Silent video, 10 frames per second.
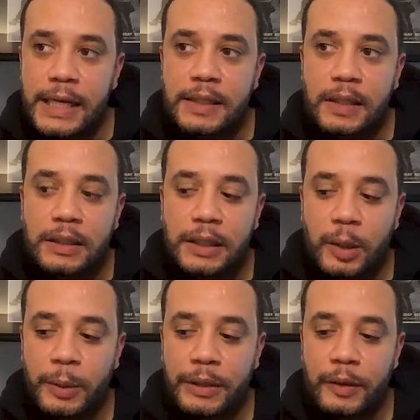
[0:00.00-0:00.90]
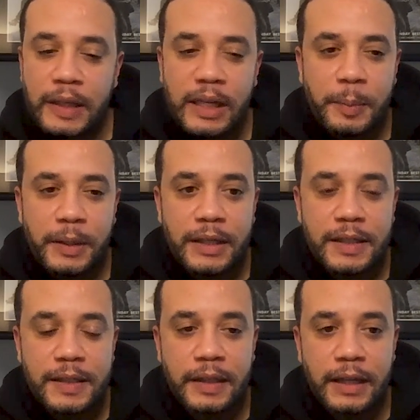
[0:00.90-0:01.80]
It's a little bit unique
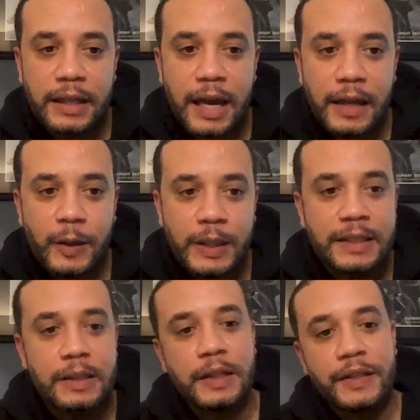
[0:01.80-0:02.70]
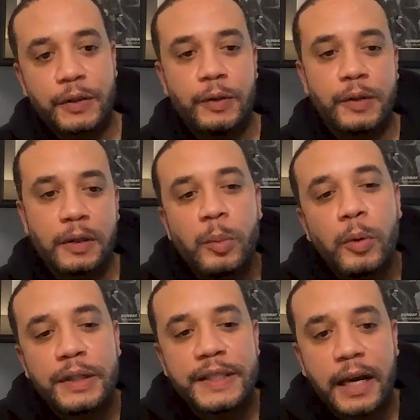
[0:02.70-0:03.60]
because it it leaves it skews a little
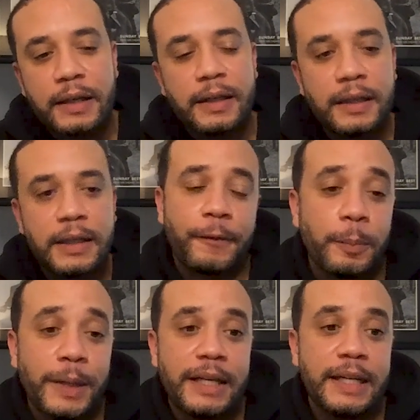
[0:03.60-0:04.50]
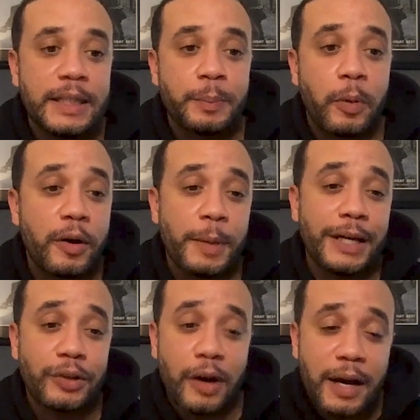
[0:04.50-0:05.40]
more techie. For me, it's part of
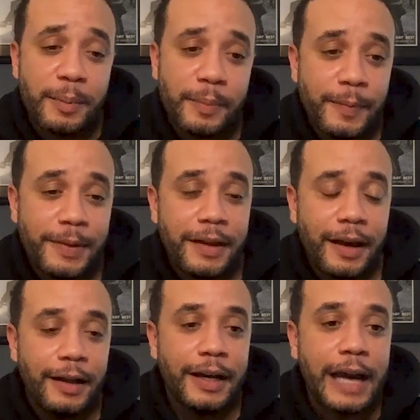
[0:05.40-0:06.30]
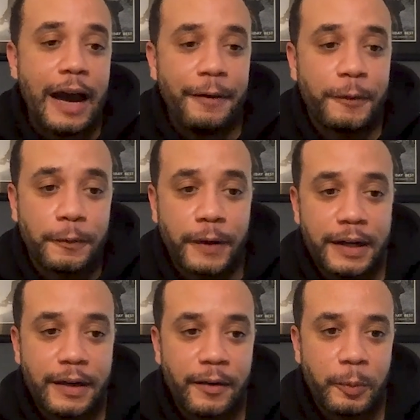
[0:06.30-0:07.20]
my tribe. Like I feel
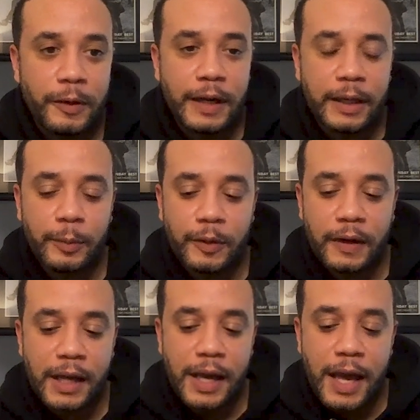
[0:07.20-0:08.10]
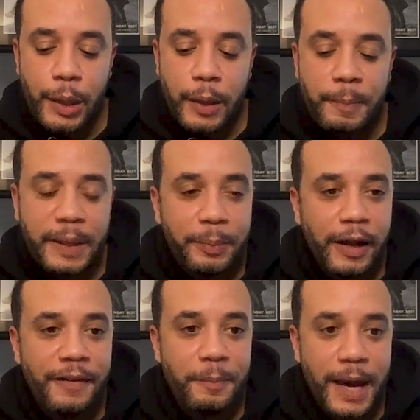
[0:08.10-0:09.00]
very comfortable in that community. The people
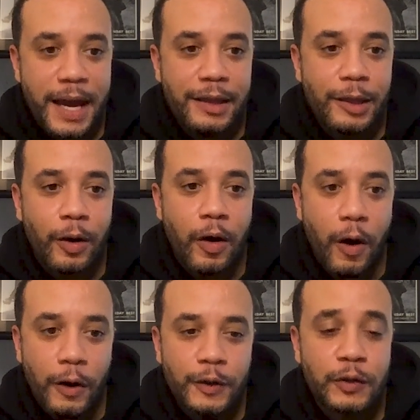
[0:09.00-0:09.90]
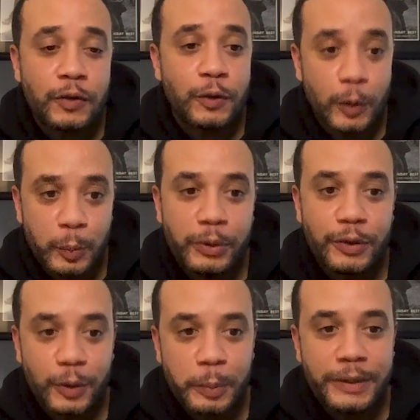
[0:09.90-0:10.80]
I've met, they're all super,
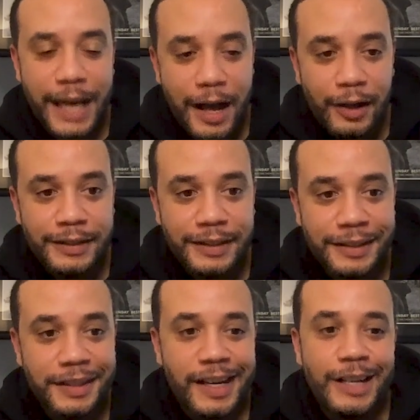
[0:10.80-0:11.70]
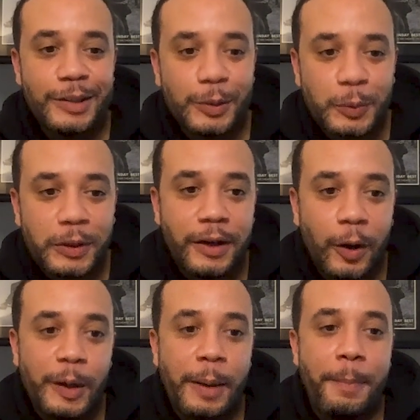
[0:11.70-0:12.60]
super talented. So it's really
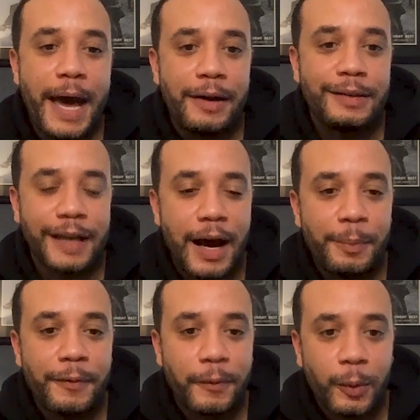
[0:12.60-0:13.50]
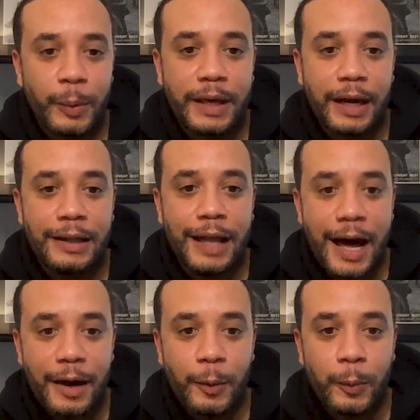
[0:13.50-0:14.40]
only a matter of time before we get a
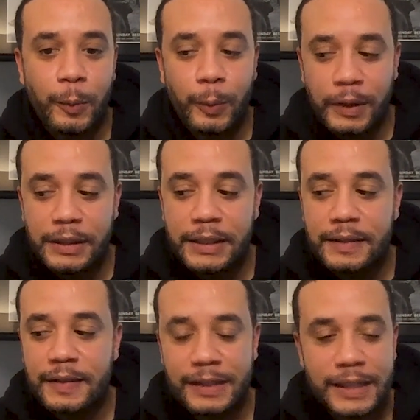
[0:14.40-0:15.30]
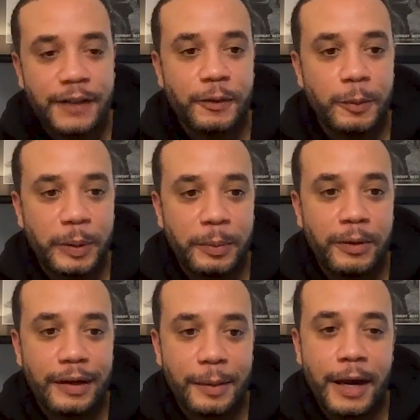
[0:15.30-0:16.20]
lot of really successful people
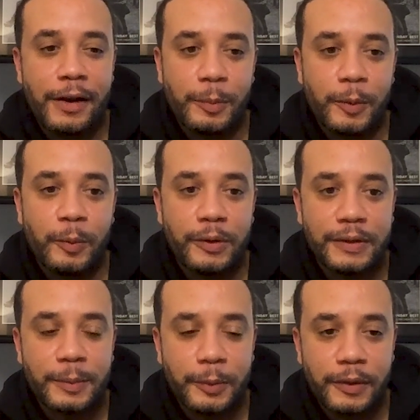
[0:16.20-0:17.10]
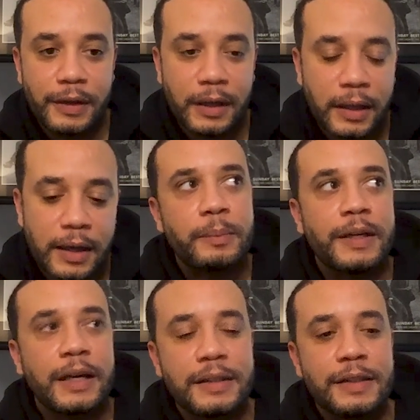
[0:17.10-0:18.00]
that come out of the Moonbirds community.
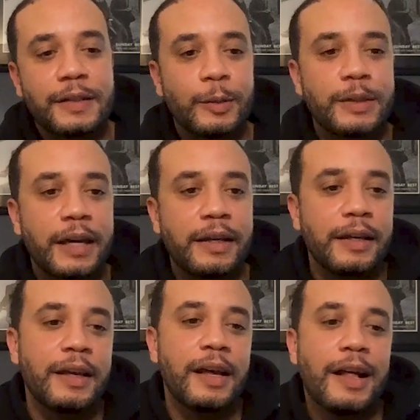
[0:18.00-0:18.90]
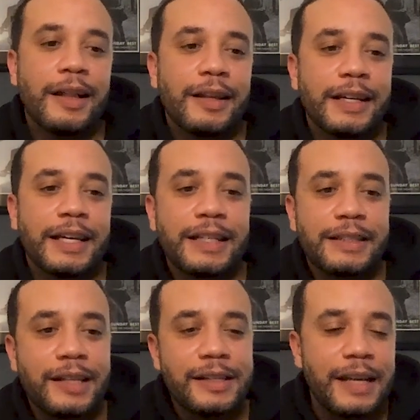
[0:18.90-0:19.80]
Because it's so techie, like it
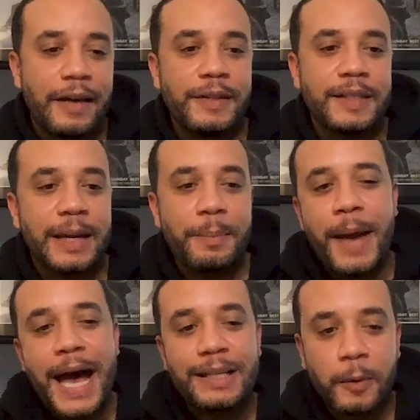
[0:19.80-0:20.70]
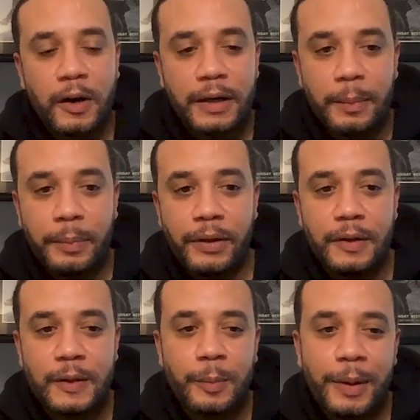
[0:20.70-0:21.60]
doesn't have the same mass market appeal.
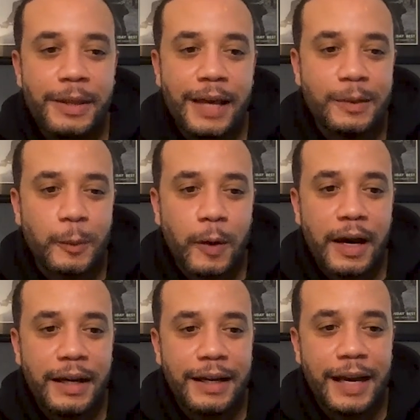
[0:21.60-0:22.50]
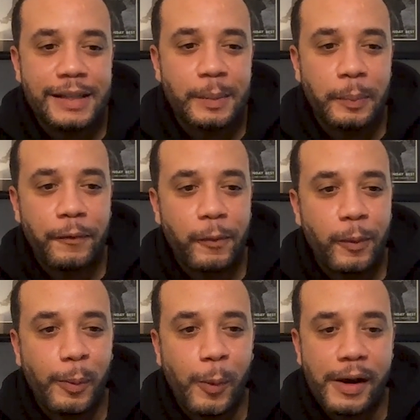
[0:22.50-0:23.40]
So maybe that's why it hasn't
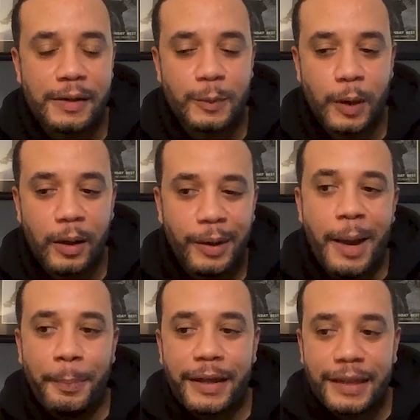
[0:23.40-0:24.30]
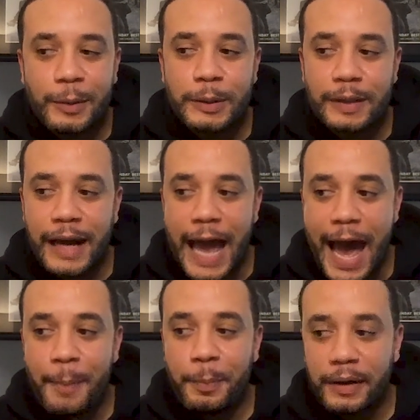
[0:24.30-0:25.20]
performed quite as well. But I think what's going to
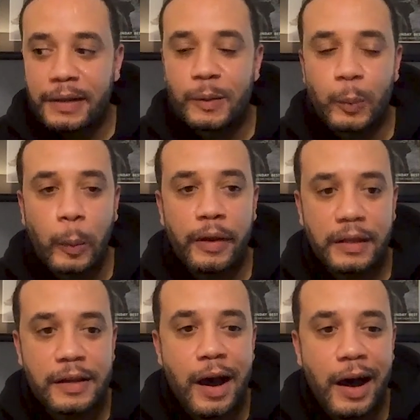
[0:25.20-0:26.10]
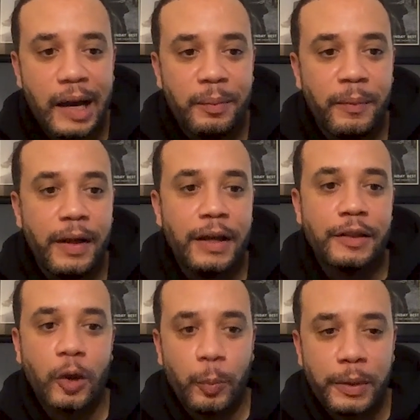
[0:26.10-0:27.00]
happen is with time,
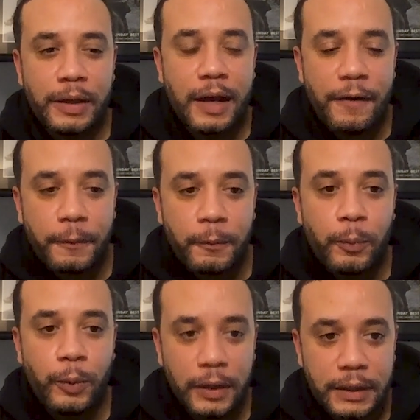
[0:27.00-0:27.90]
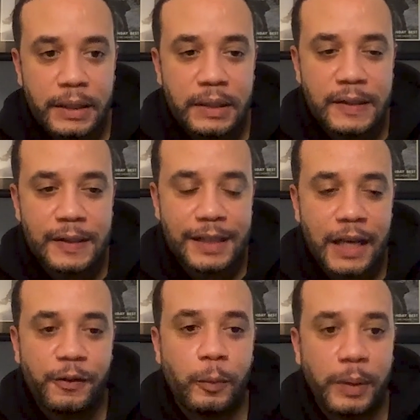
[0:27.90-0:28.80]
there'll be enough really
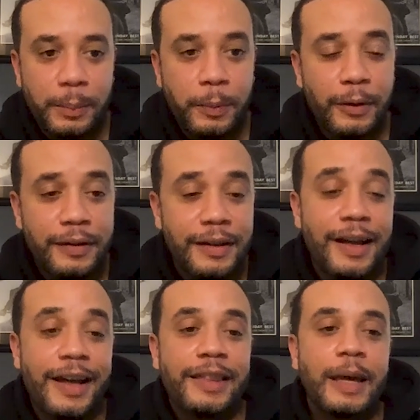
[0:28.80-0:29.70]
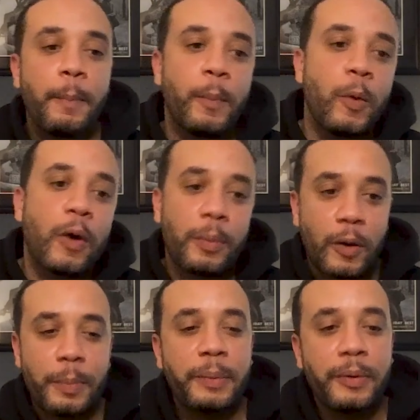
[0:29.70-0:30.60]
successful people that more and
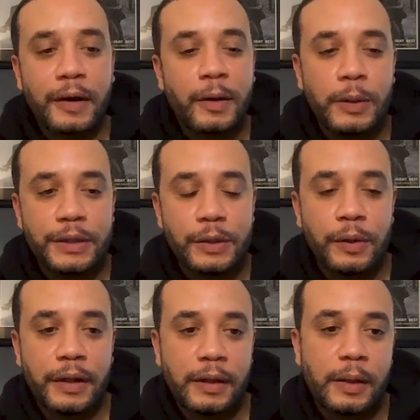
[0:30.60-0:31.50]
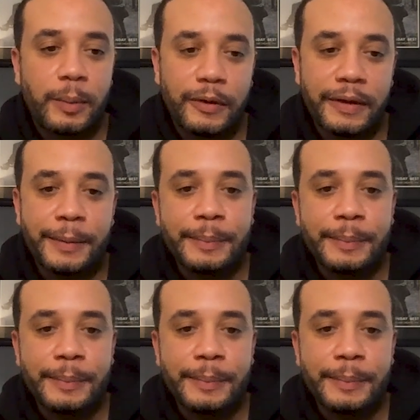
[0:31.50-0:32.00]
more people are going to want to join in the community.